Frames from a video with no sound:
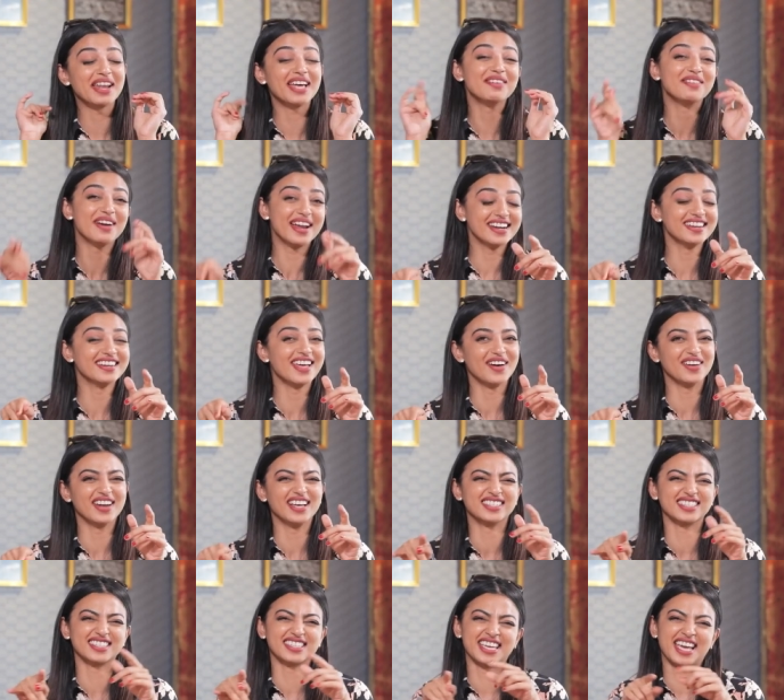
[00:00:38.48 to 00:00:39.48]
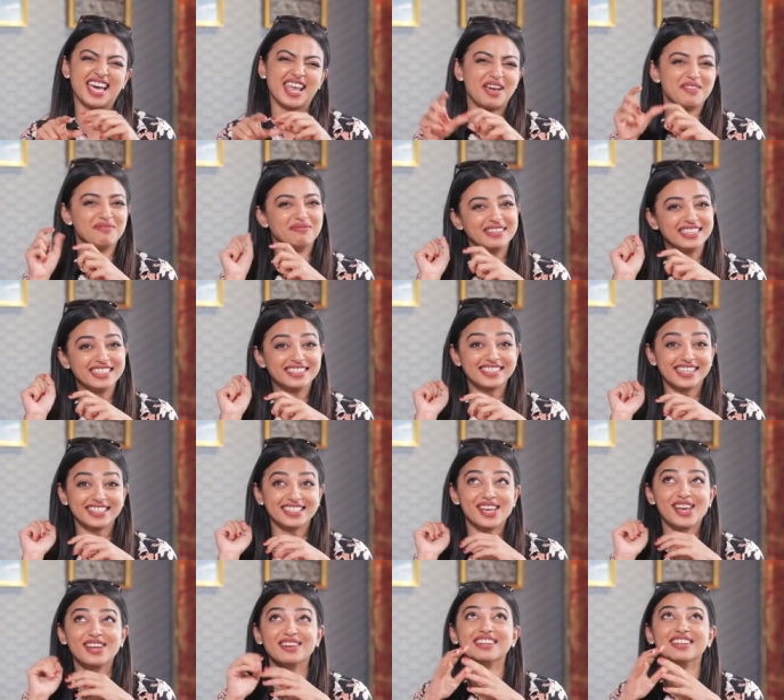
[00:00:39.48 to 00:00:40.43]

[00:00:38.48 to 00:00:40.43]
I went down. I said, "Can I please take it?